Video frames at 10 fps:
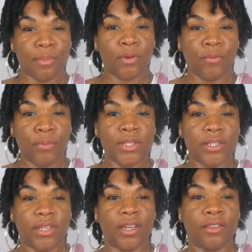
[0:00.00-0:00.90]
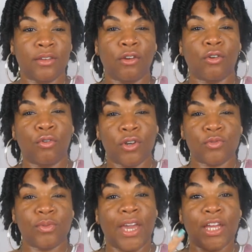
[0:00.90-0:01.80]
both went together, of
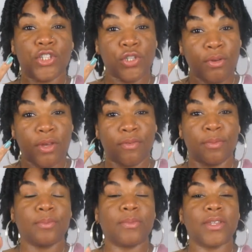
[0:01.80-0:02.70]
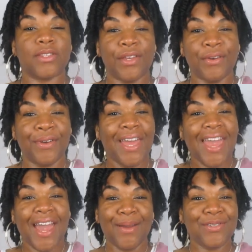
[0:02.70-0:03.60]
course we got two of them. So
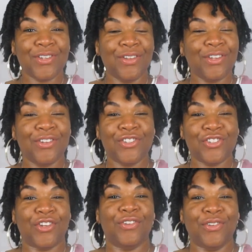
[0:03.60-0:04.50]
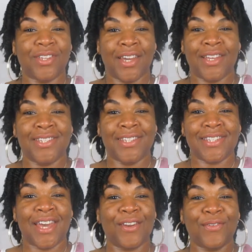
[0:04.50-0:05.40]
I'm just only going to show you the contents
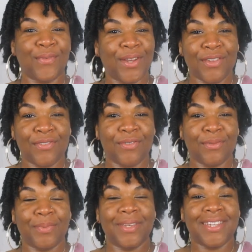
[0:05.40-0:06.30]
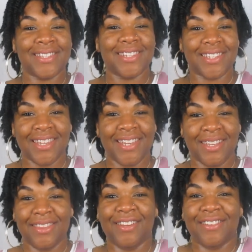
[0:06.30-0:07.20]
out of one of them because
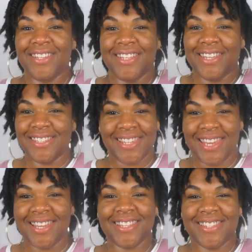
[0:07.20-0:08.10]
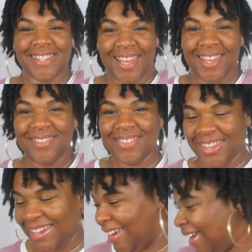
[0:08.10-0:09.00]
again, they're the exact same
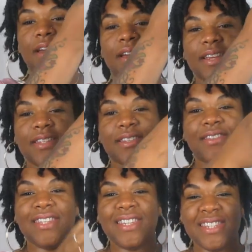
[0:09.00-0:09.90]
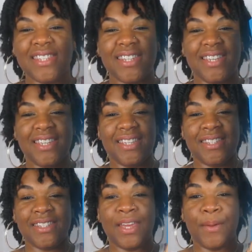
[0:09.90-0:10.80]
thing. All right, so this
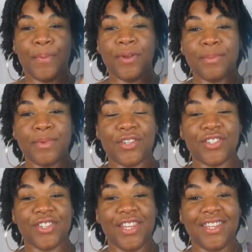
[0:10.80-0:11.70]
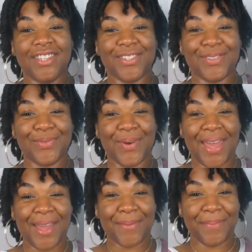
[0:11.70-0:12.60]
is pretty much the
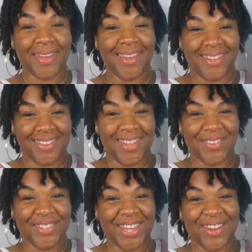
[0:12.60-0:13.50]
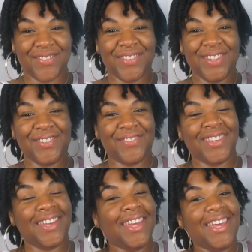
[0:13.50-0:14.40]
swag bag that we got from the
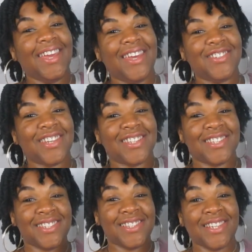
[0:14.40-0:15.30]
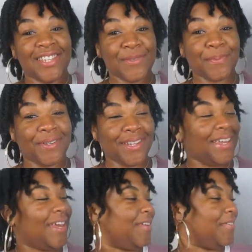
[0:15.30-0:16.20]
event. As you guys can see, it's pretty
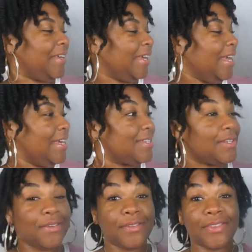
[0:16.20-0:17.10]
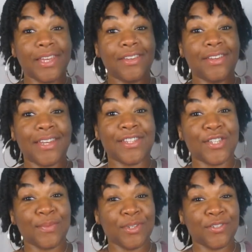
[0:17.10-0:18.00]
heavy. So thank you guys
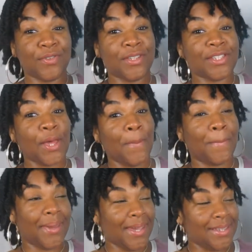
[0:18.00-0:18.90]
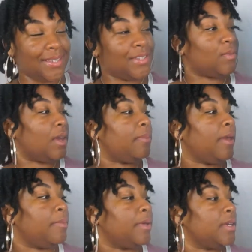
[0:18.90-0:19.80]
so much for this amazing swag
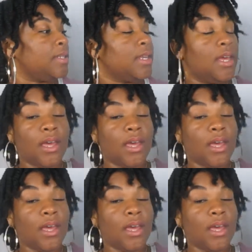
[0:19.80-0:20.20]
bag because